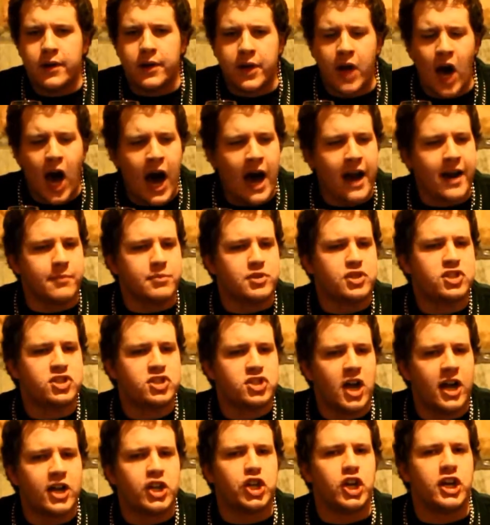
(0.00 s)
God, I'm
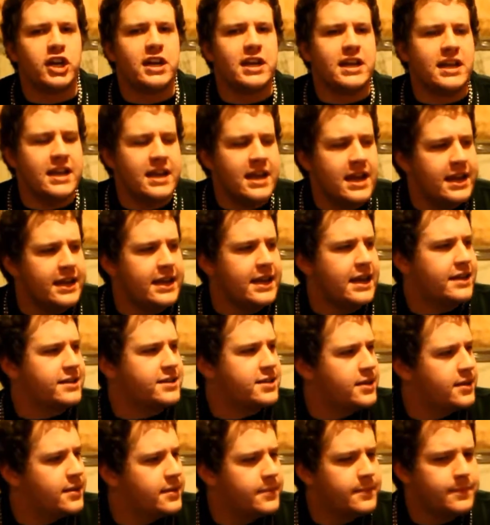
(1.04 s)
such an
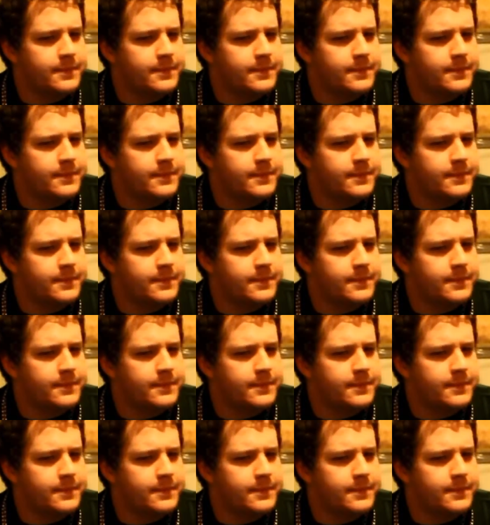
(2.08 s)
idiot.